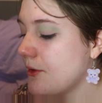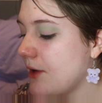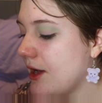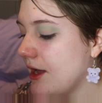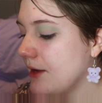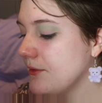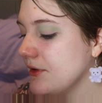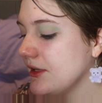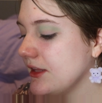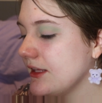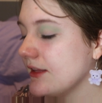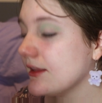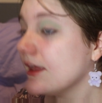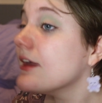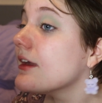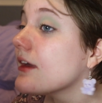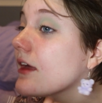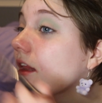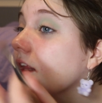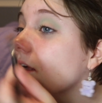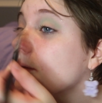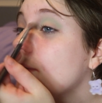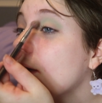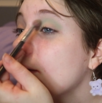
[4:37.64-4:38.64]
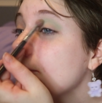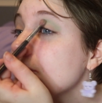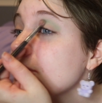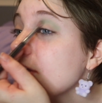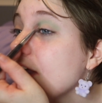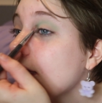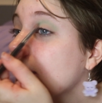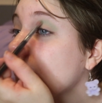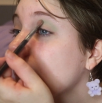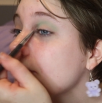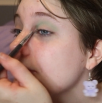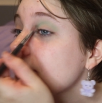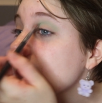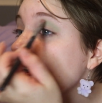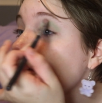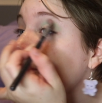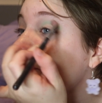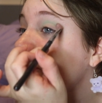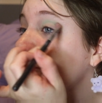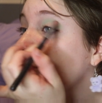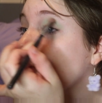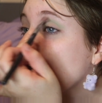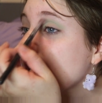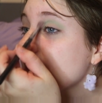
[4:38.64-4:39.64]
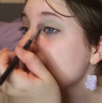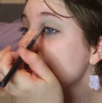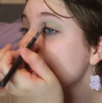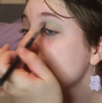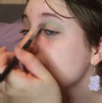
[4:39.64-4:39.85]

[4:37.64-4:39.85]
I really like ColourPop shadows. If you've watched